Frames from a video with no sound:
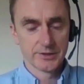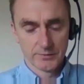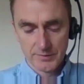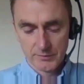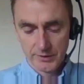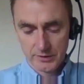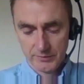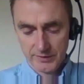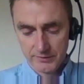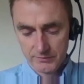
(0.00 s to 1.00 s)
So we've been working
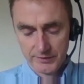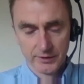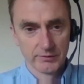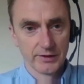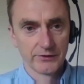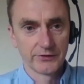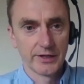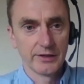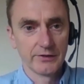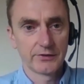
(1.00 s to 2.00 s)
with the Crown
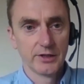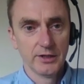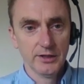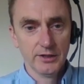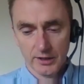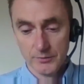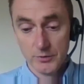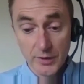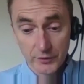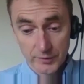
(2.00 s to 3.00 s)
Estate,
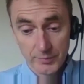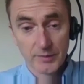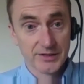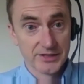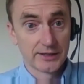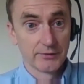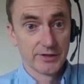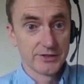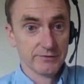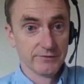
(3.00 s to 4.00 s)
who have got a public
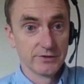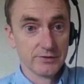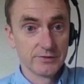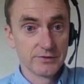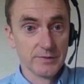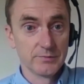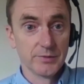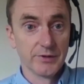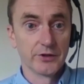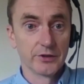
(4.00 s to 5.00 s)
declaration to
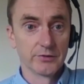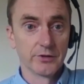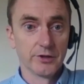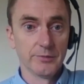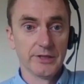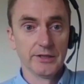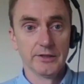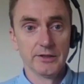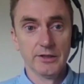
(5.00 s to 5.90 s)
implement circular economy